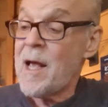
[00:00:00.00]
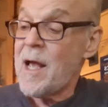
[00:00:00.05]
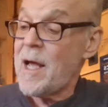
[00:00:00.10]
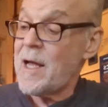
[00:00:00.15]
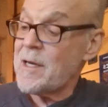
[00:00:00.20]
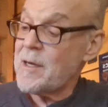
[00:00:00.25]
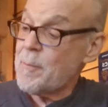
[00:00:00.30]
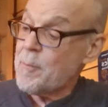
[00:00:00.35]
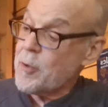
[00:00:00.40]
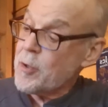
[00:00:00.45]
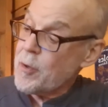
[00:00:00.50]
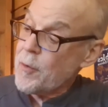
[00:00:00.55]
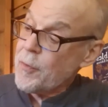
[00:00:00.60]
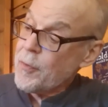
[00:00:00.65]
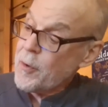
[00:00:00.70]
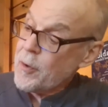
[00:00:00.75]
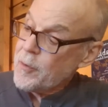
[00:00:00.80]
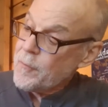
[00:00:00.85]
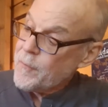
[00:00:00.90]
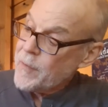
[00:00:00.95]
And you put your
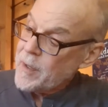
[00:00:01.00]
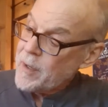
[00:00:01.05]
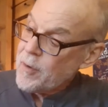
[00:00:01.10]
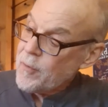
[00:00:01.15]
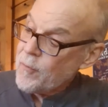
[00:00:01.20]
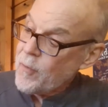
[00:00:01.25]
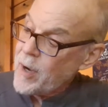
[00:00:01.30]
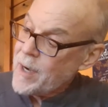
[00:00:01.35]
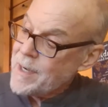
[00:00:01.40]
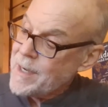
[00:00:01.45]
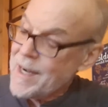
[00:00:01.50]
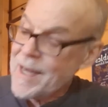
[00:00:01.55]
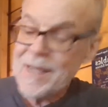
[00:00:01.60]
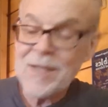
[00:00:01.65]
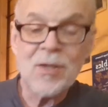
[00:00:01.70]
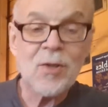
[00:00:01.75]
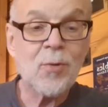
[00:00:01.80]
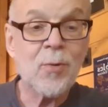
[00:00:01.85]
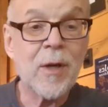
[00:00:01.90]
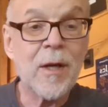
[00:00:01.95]
third finger right
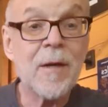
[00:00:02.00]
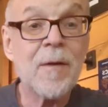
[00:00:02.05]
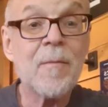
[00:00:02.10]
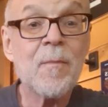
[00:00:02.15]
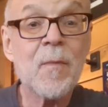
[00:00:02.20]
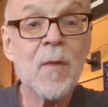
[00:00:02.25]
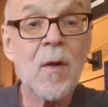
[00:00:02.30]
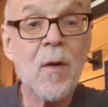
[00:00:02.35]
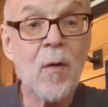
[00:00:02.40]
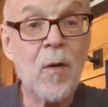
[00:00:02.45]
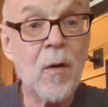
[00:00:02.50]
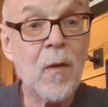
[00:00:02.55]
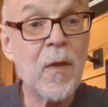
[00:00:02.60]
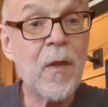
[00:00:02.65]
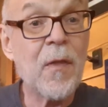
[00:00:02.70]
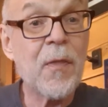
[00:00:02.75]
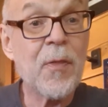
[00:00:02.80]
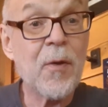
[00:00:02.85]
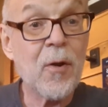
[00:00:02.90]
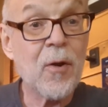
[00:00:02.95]
next to it on
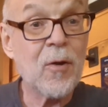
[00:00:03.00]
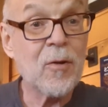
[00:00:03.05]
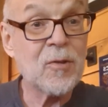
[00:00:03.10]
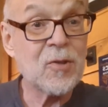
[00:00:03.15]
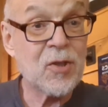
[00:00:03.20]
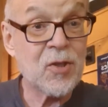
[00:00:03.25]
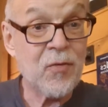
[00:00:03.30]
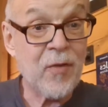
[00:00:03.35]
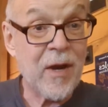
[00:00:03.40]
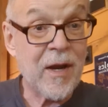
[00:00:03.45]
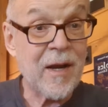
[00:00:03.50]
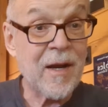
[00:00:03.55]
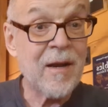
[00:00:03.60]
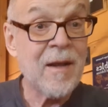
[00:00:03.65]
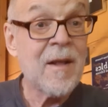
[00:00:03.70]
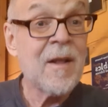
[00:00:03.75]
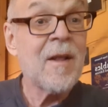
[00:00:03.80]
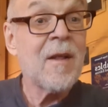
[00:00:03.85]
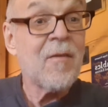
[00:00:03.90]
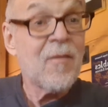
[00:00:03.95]
the third string,
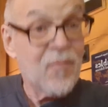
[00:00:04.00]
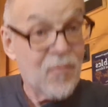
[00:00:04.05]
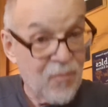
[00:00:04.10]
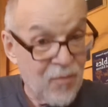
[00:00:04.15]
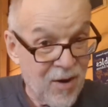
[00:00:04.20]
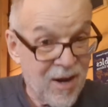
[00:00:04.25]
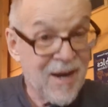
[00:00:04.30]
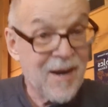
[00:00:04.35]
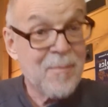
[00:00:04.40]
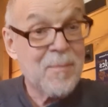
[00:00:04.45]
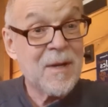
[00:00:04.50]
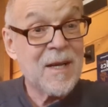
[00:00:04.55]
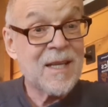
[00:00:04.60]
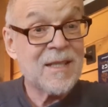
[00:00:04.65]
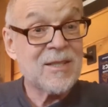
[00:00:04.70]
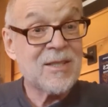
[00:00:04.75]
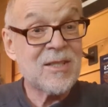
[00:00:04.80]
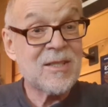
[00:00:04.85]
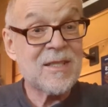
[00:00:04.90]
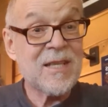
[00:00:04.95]
right up
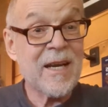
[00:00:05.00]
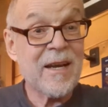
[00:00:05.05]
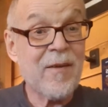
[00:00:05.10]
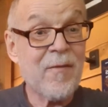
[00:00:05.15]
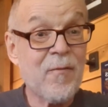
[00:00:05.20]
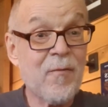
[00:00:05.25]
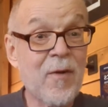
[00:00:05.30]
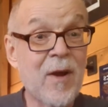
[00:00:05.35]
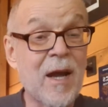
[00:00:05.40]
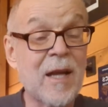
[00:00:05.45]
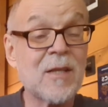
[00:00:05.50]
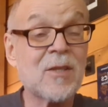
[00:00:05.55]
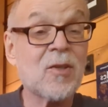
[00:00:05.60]
against the second fret.